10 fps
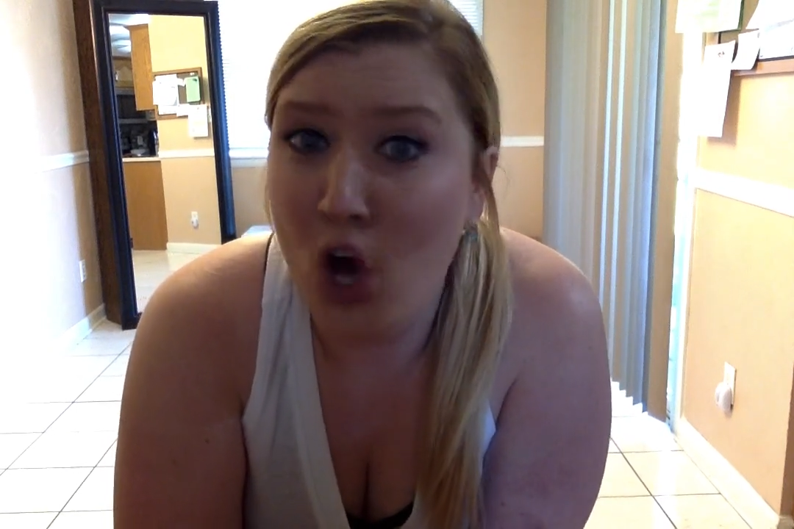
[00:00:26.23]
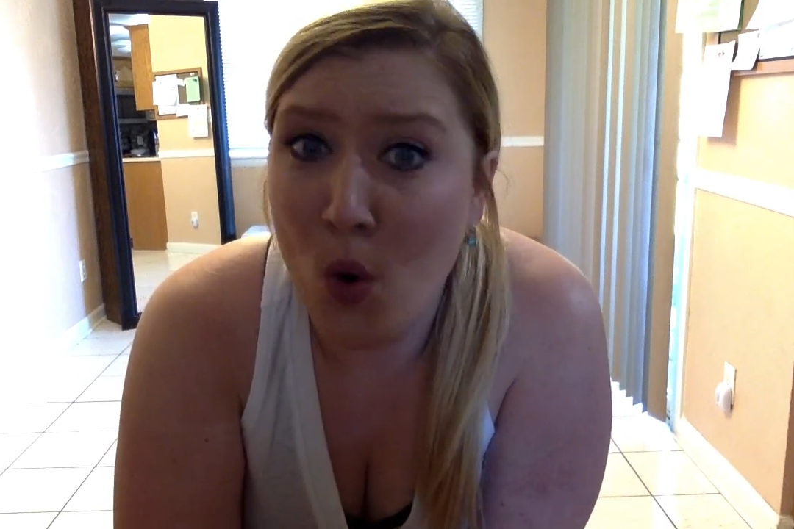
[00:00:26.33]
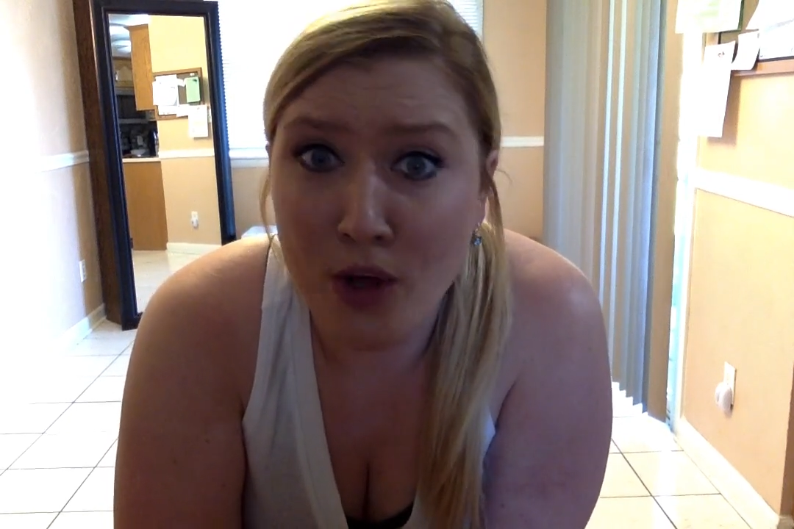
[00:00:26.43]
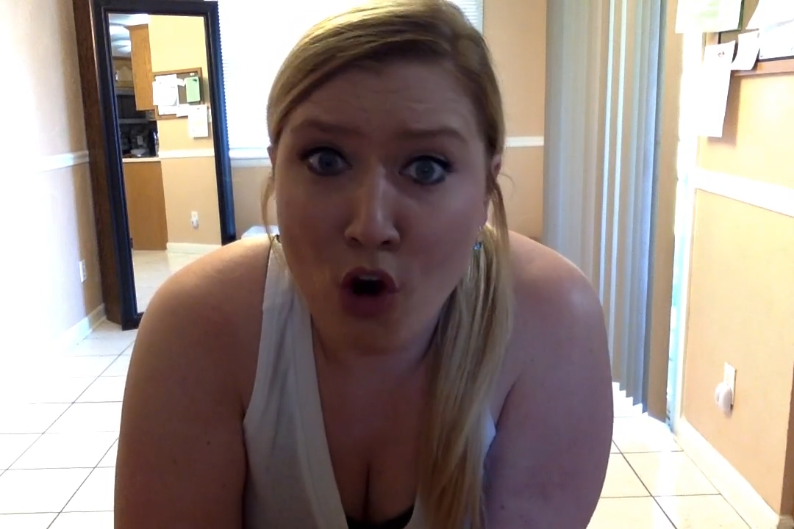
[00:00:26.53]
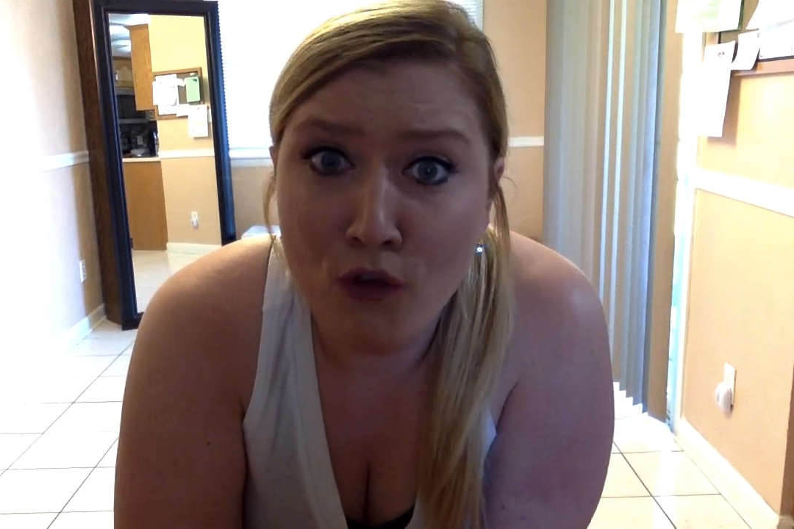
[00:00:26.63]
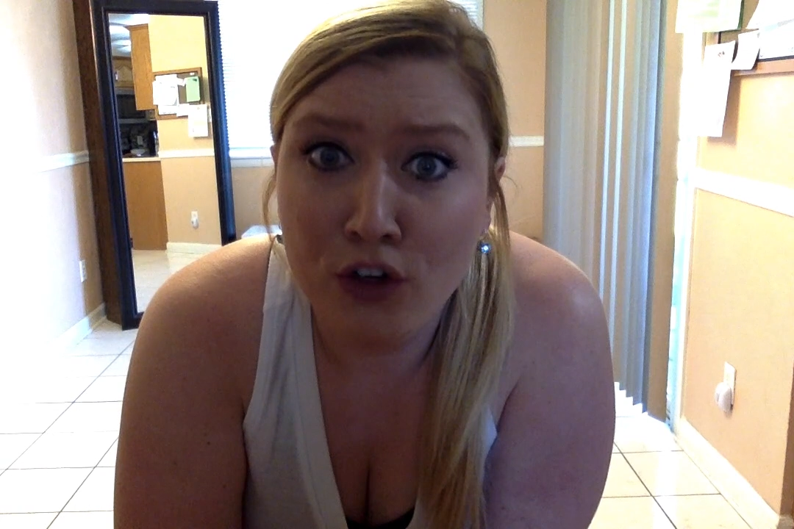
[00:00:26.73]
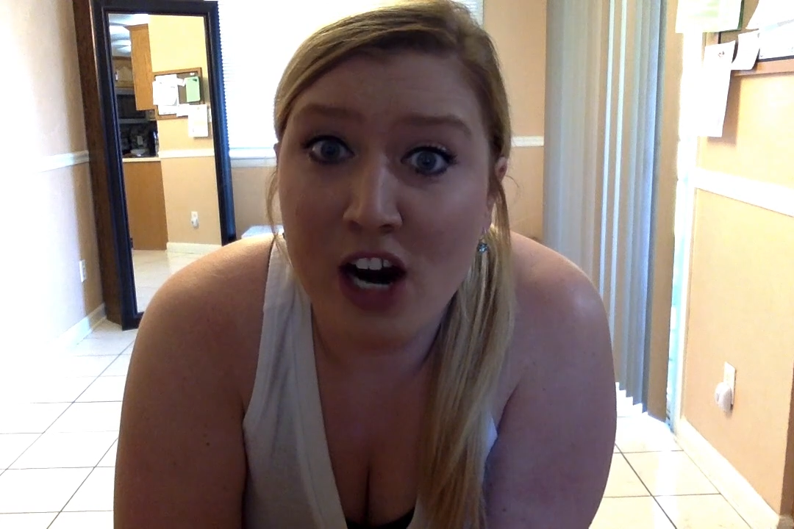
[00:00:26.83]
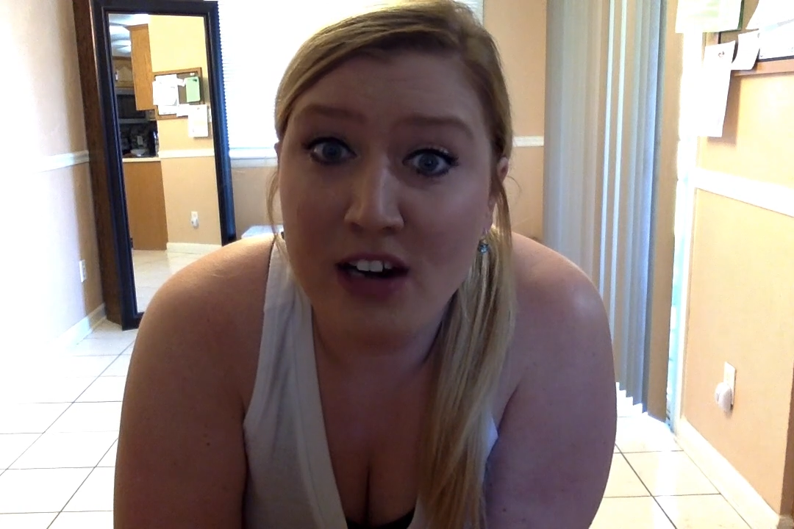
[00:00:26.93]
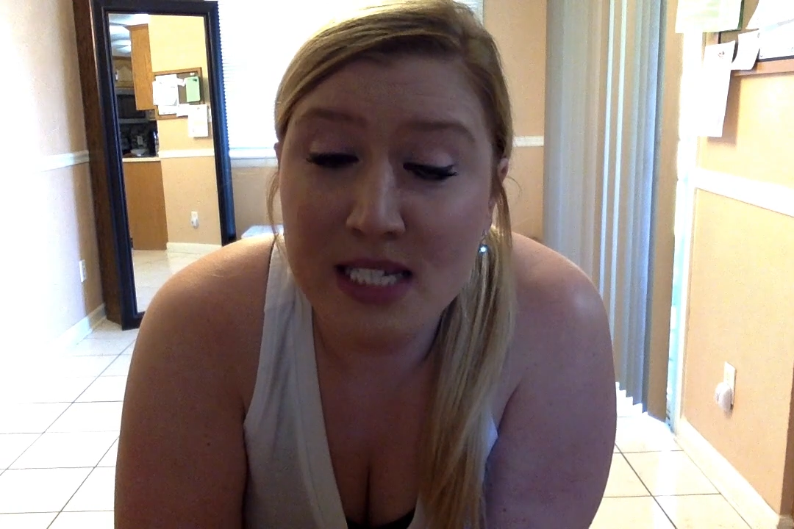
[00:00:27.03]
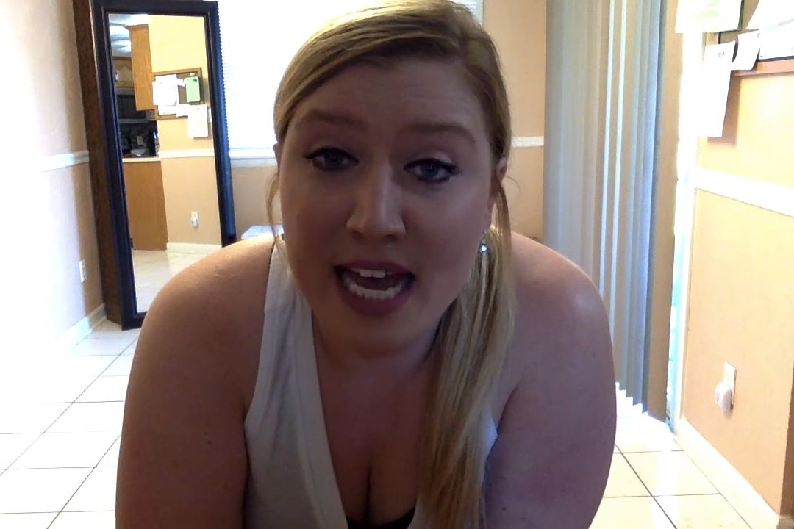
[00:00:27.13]
going over
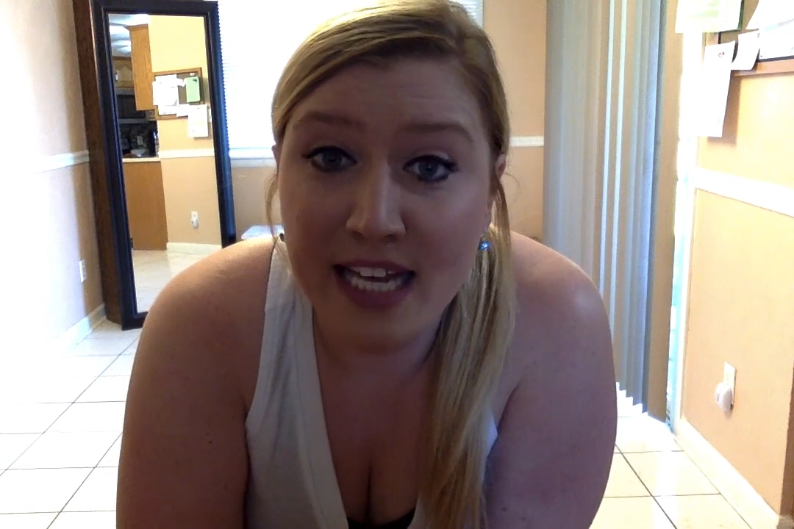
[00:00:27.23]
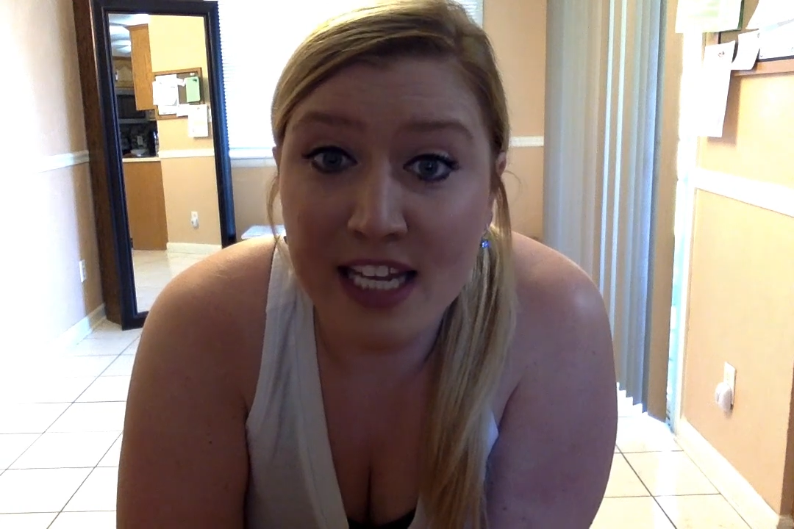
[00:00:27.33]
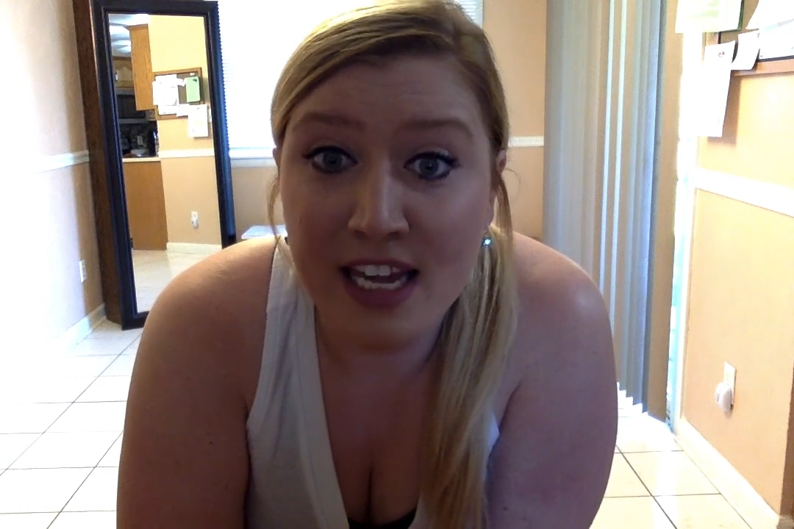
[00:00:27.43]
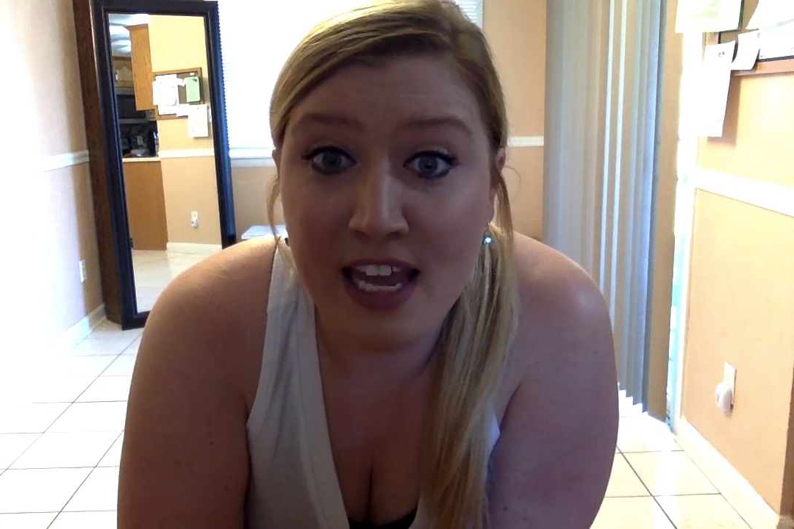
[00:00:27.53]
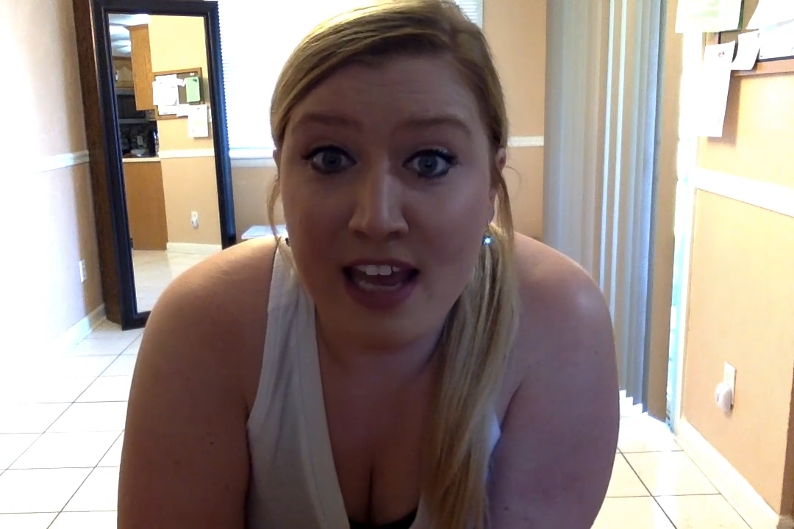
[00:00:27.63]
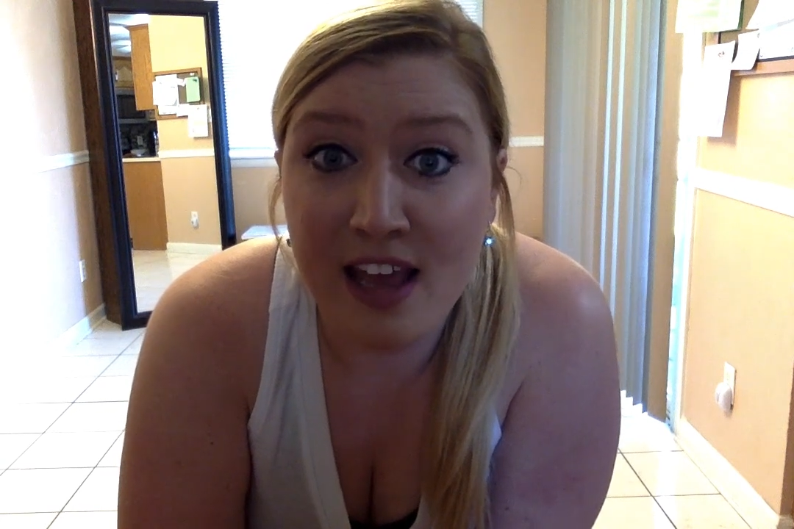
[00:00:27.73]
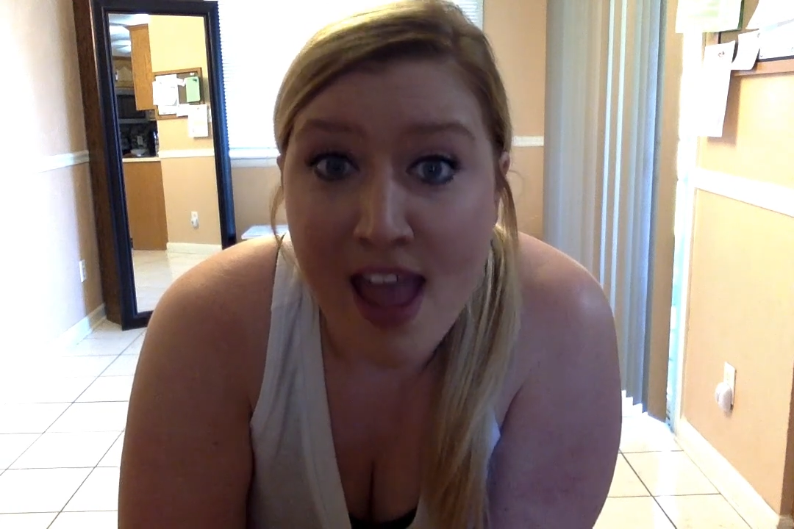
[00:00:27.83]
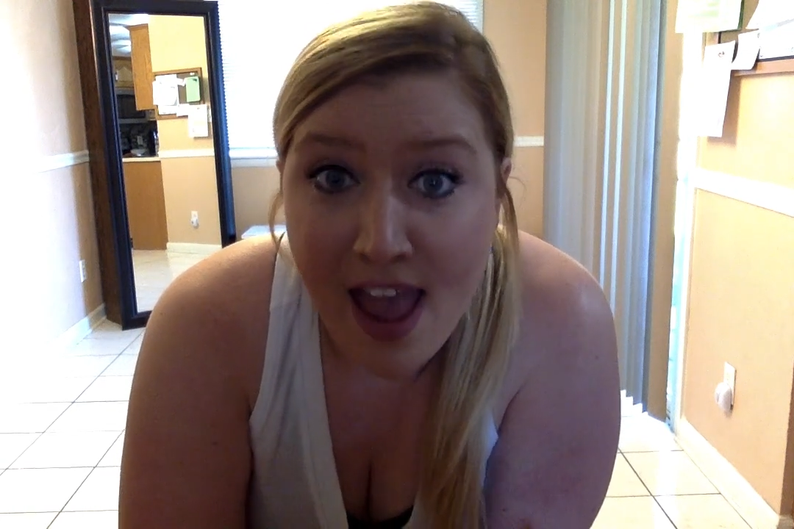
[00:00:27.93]
our technique,